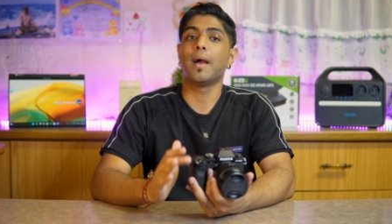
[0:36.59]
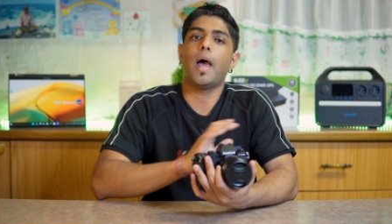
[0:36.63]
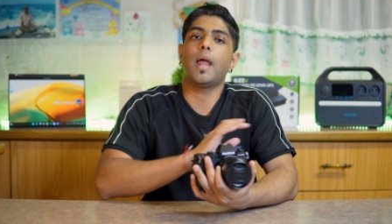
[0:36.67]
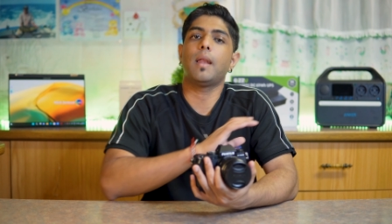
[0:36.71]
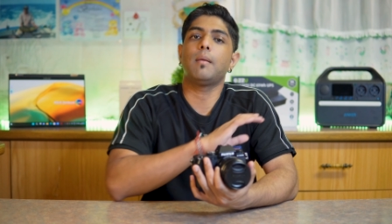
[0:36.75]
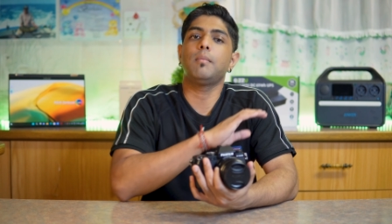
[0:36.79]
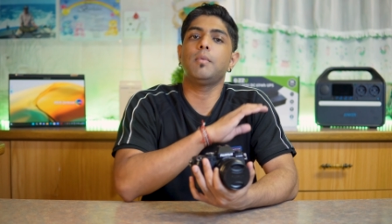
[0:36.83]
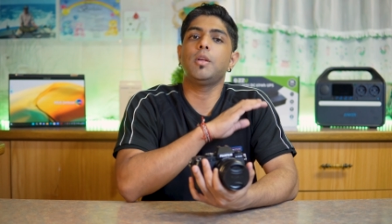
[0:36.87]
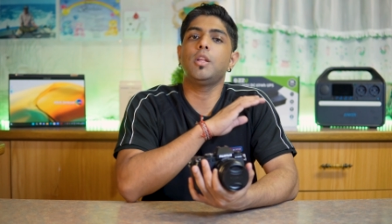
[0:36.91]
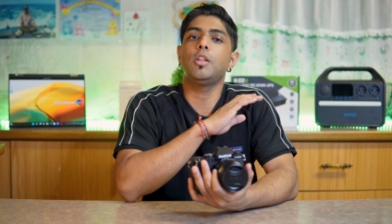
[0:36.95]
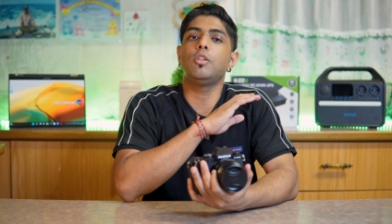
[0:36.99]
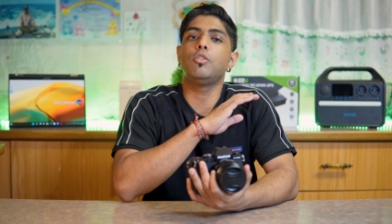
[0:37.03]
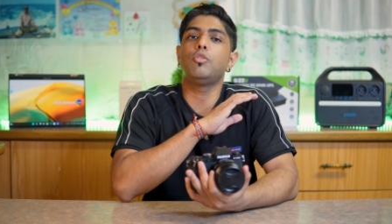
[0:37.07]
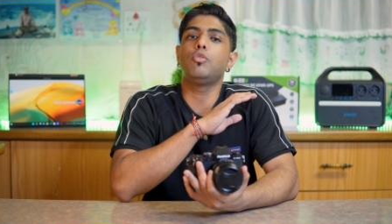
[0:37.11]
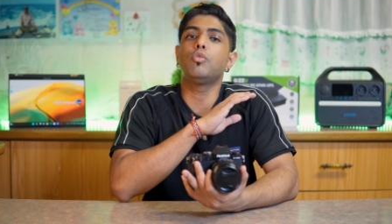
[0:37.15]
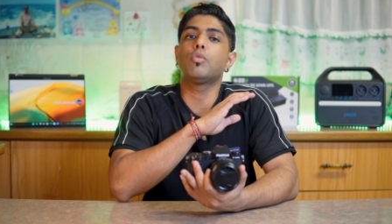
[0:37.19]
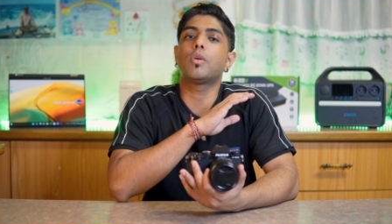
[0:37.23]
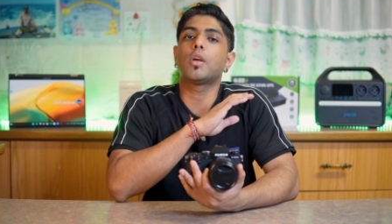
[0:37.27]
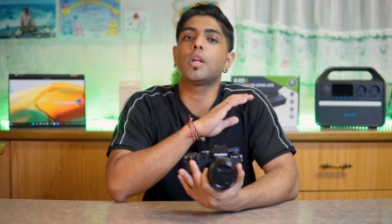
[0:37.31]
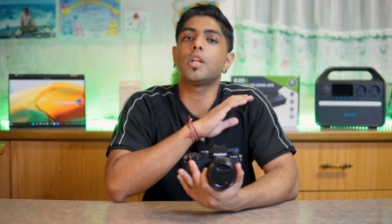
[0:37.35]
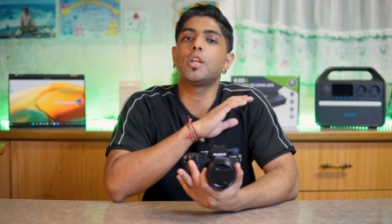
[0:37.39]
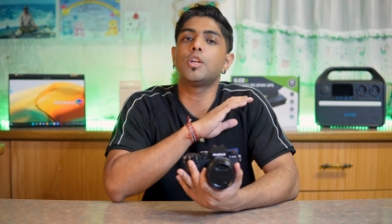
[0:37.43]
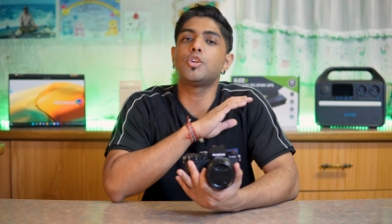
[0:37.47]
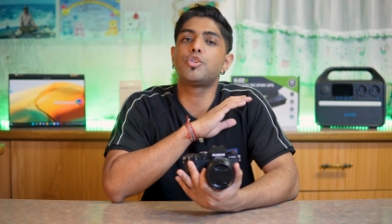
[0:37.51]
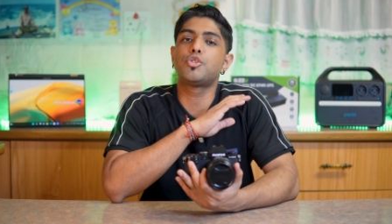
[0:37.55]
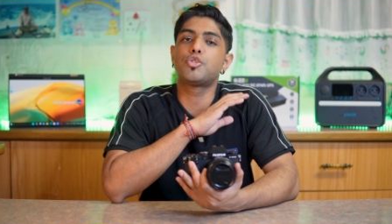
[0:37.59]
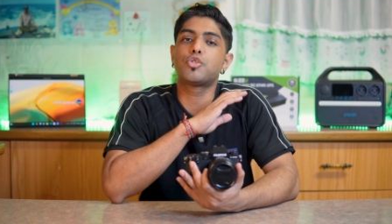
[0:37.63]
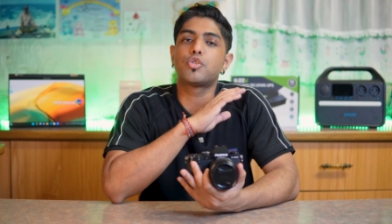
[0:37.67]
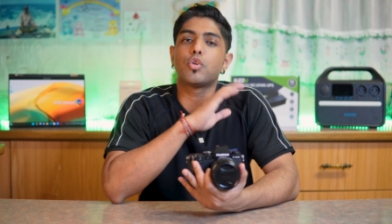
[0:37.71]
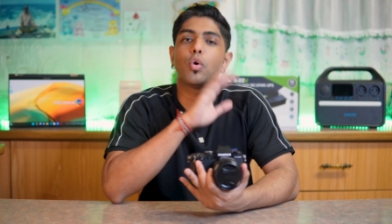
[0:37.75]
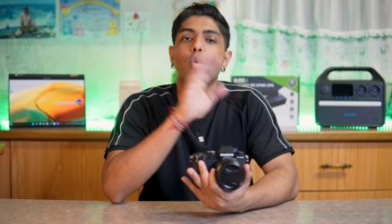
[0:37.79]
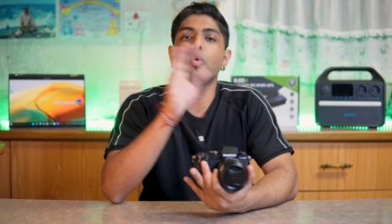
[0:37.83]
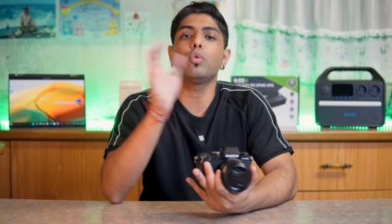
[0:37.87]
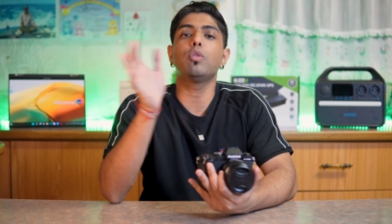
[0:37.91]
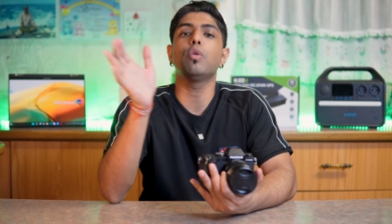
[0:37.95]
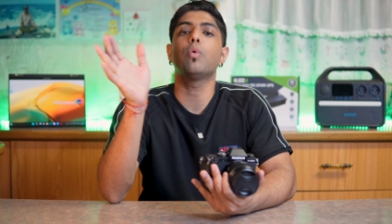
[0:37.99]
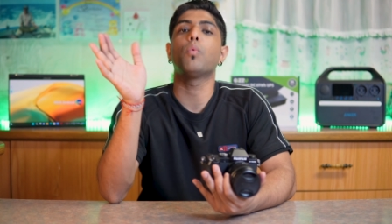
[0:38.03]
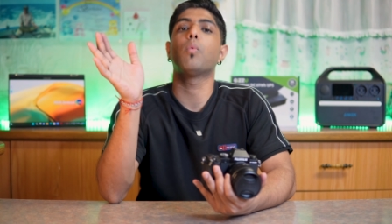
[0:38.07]
And I mean, you can
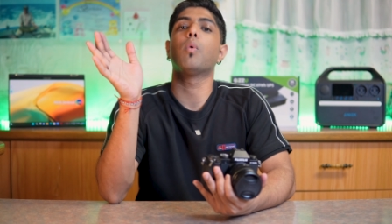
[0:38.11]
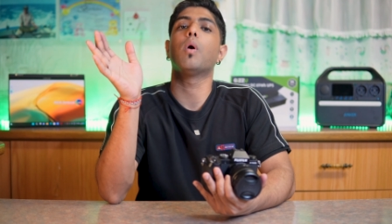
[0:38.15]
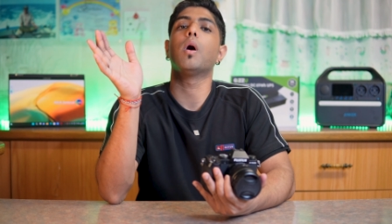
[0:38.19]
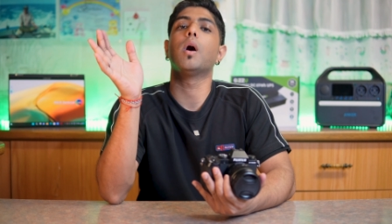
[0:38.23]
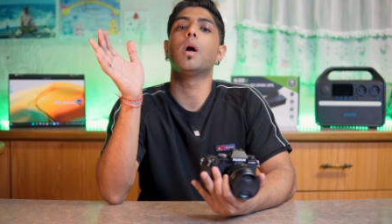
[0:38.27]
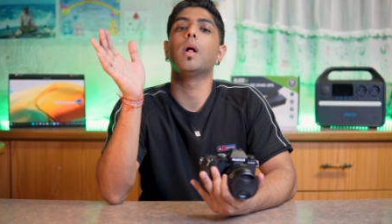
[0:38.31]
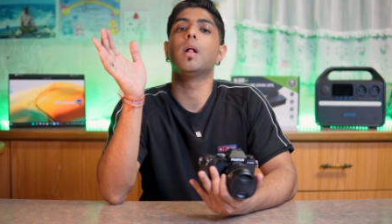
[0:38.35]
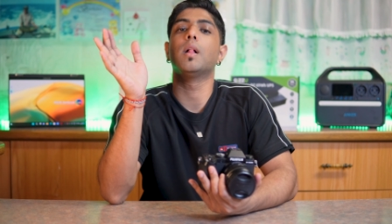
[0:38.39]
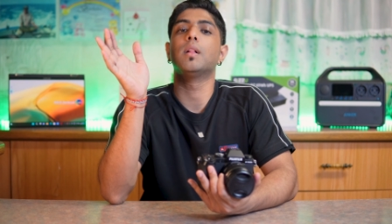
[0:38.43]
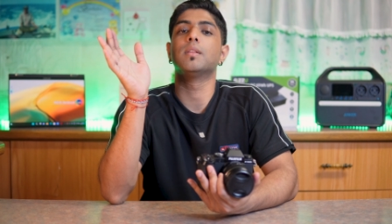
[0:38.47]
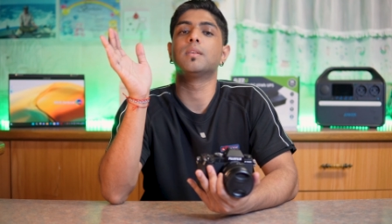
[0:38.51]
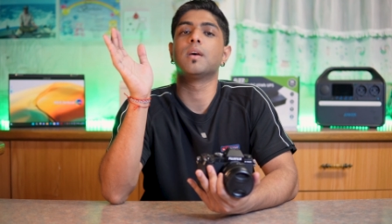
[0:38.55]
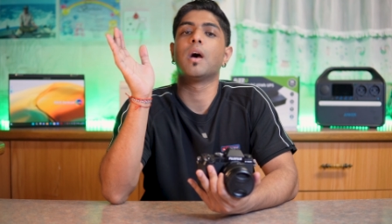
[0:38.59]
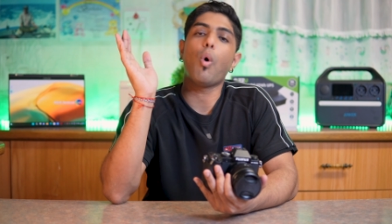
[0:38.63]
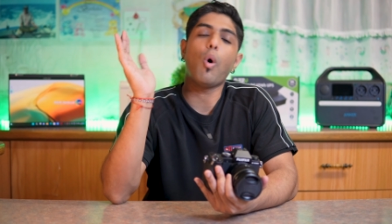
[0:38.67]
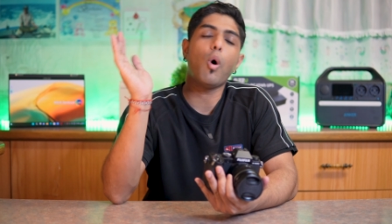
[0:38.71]
show the world